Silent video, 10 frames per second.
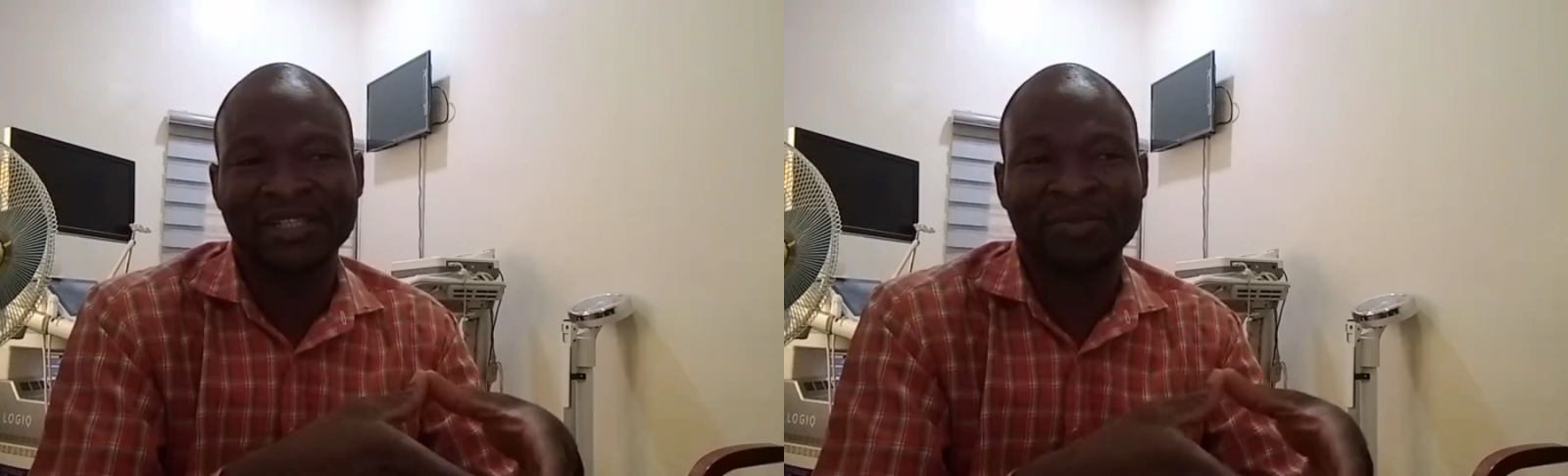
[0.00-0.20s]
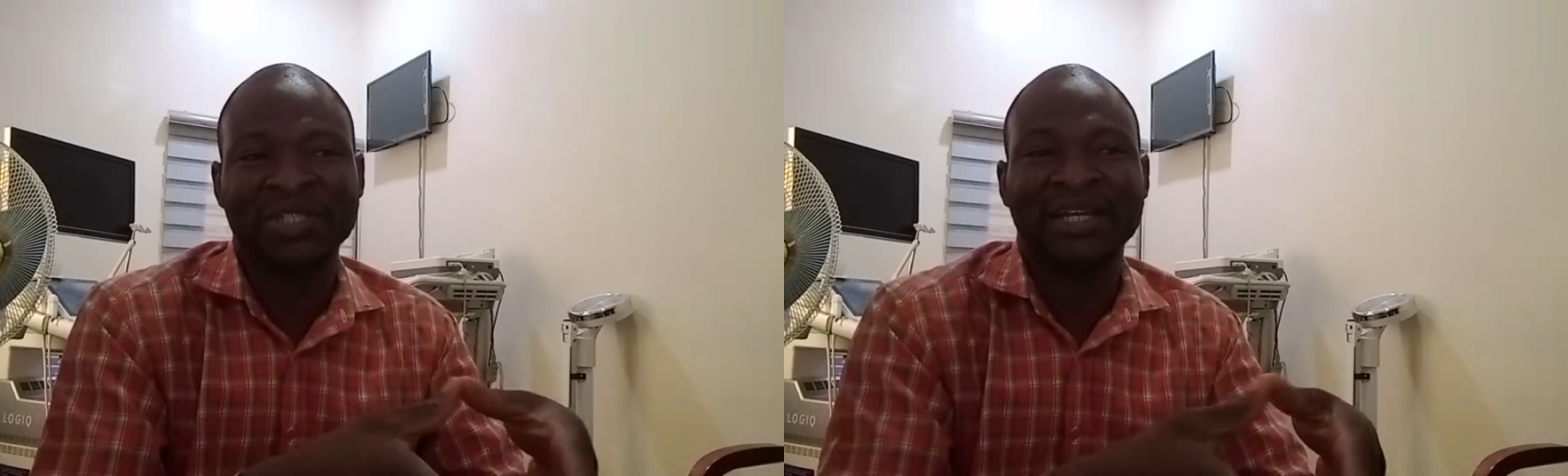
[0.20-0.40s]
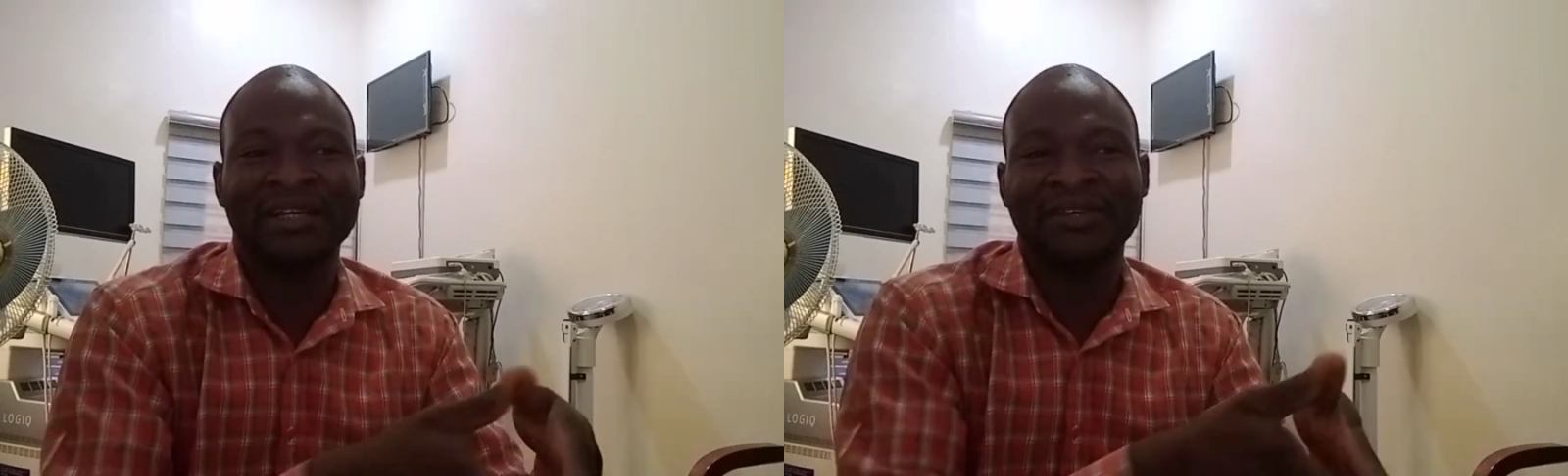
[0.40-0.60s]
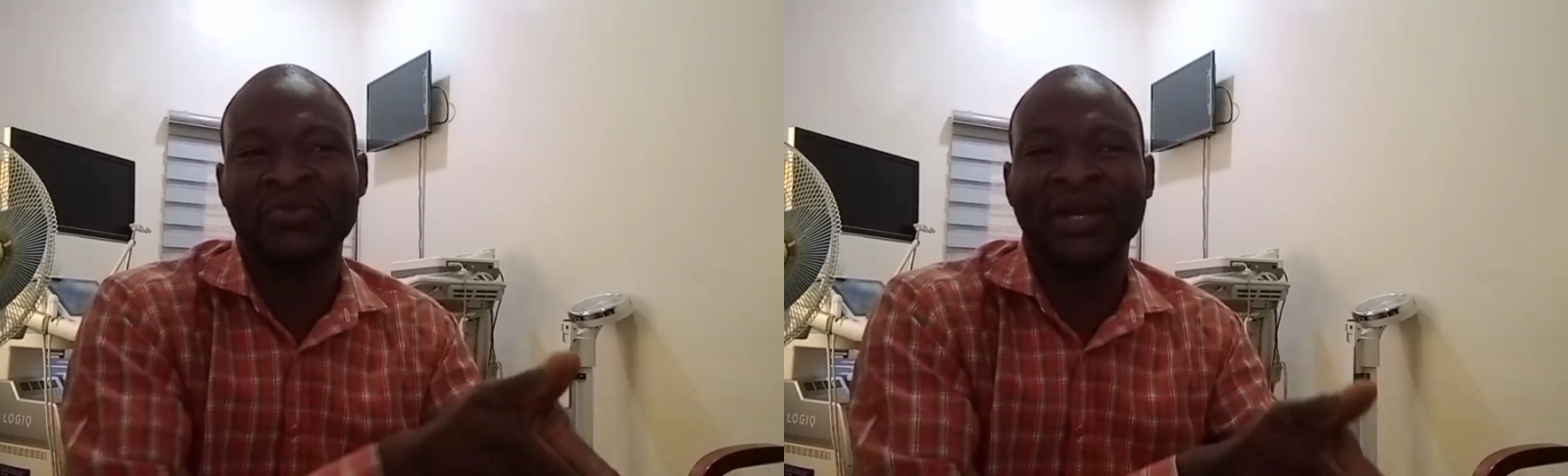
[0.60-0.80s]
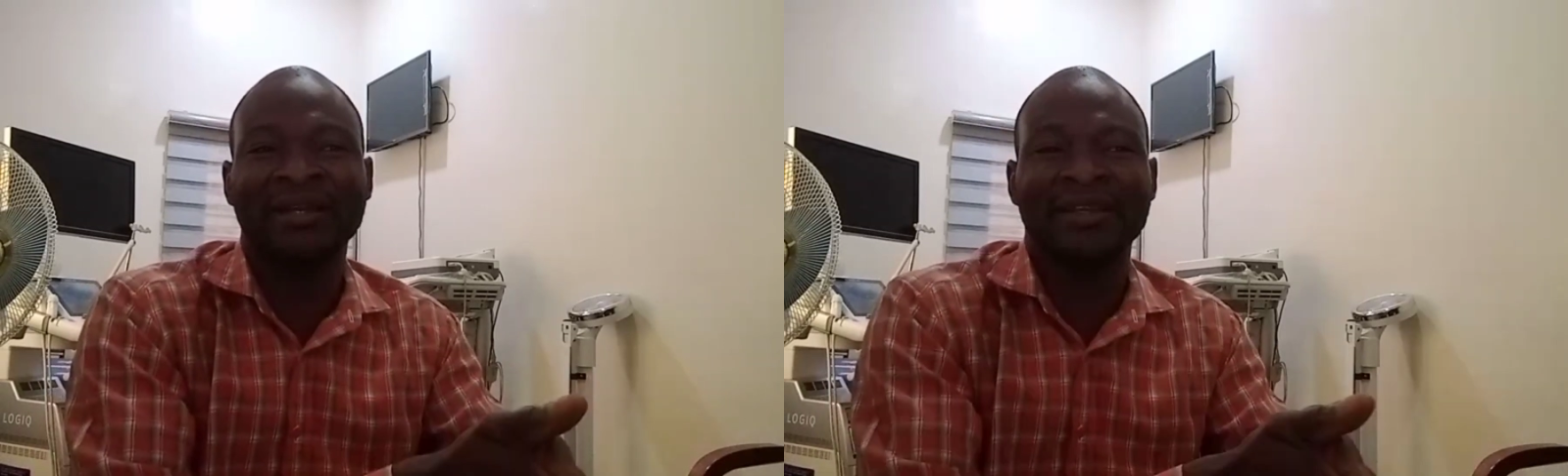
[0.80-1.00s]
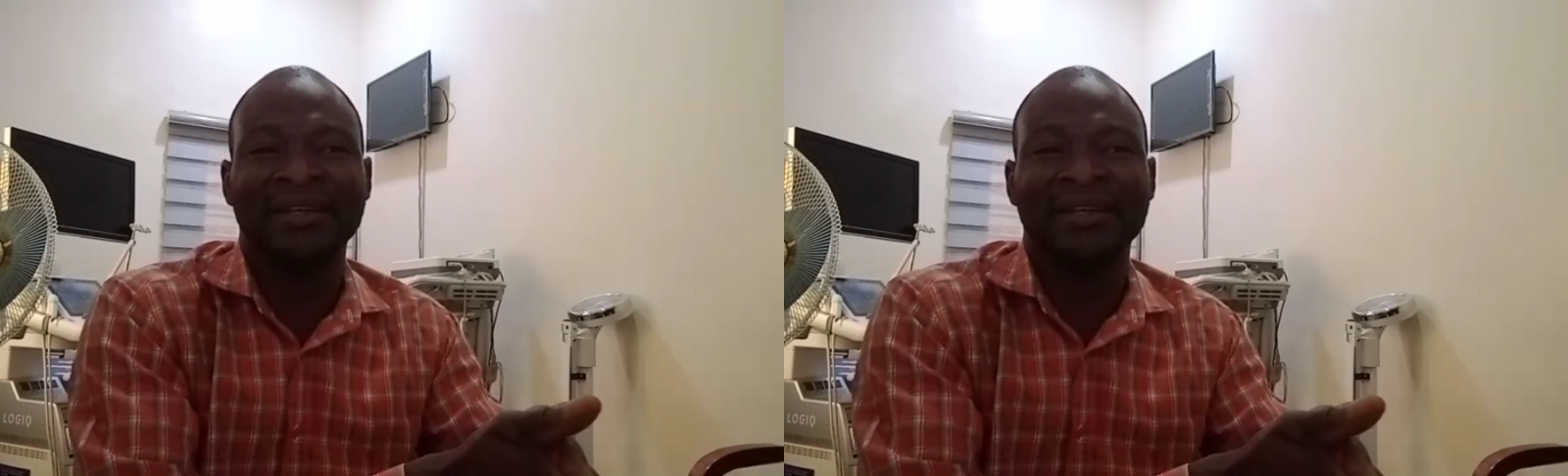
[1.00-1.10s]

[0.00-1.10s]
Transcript: especially when